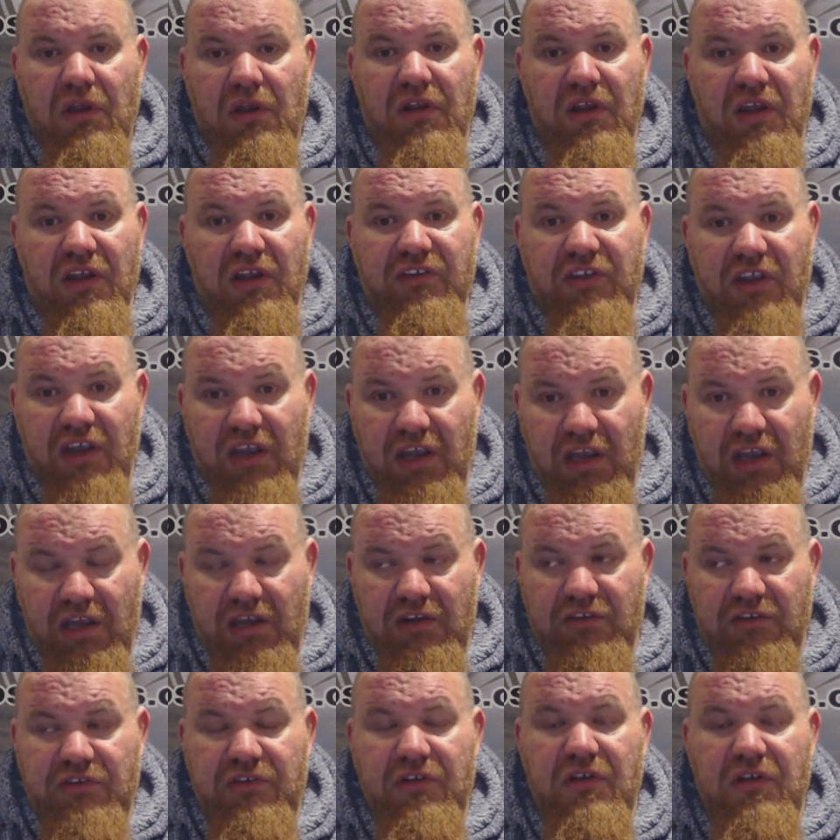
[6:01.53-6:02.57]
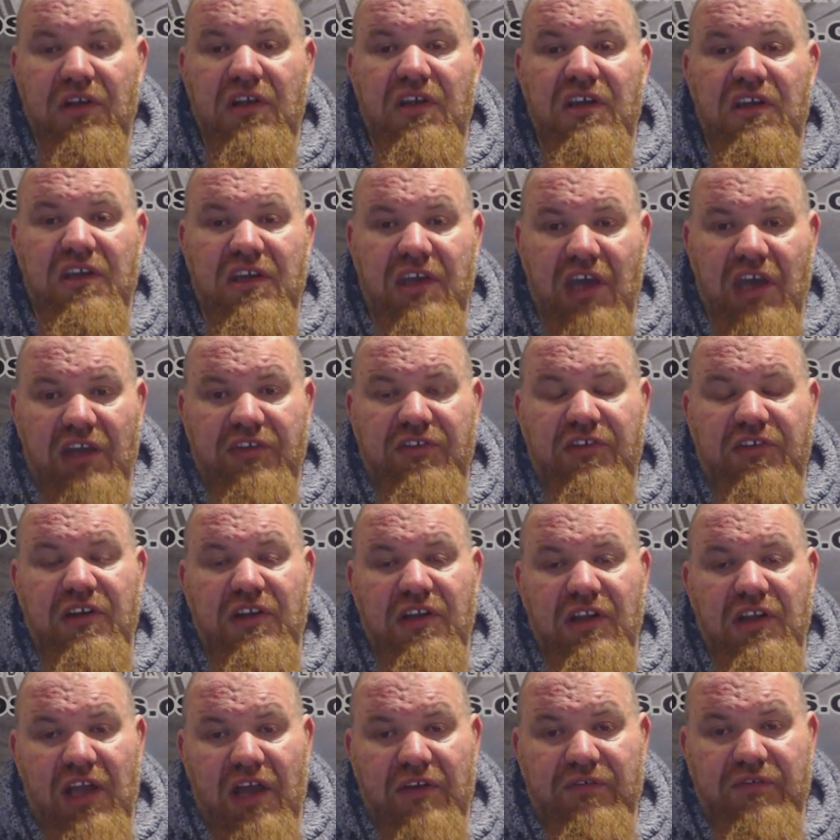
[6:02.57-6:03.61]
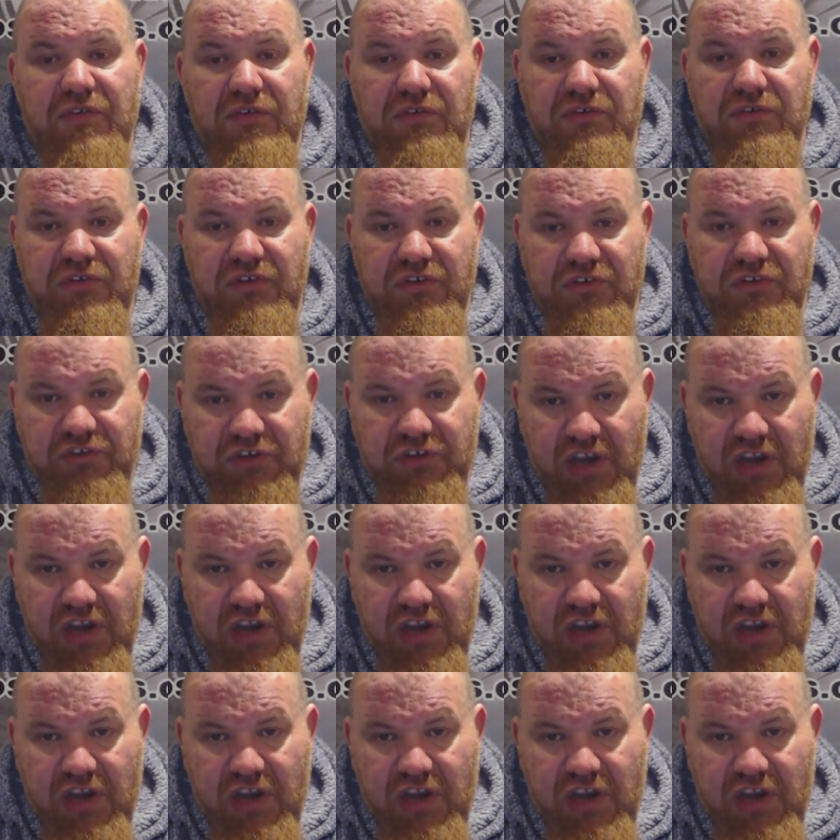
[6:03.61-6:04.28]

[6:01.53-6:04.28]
This is get your levels